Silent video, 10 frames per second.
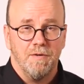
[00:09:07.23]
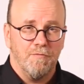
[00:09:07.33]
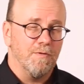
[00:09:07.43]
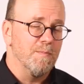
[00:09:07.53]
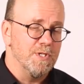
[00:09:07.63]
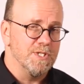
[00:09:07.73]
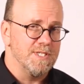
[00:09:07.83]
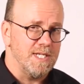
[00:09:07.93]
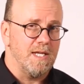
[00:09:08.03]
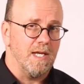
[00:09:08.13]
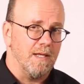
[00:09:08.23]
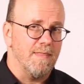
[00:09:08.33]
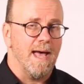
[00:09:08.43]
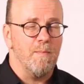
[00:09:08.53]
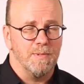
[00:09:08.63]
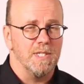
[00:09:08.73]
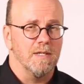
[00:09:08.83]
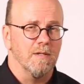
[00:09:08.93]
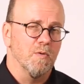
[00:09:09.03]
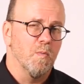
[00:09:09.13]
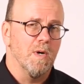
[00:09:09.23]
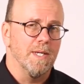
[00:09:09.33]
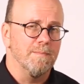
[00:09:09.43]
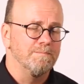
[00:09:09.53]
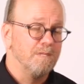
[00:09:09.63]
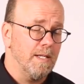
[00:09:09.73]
from just seeing that particular one.